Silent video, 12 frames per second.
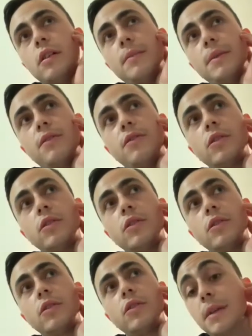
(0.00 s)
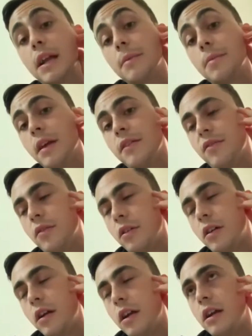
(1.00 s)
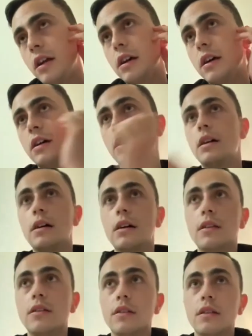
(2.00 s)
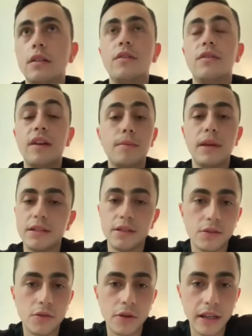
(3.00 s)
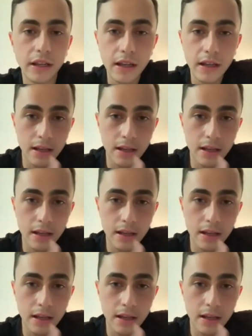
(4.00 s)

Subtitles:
I mean, if you look at the club that I play for, the fan base is great.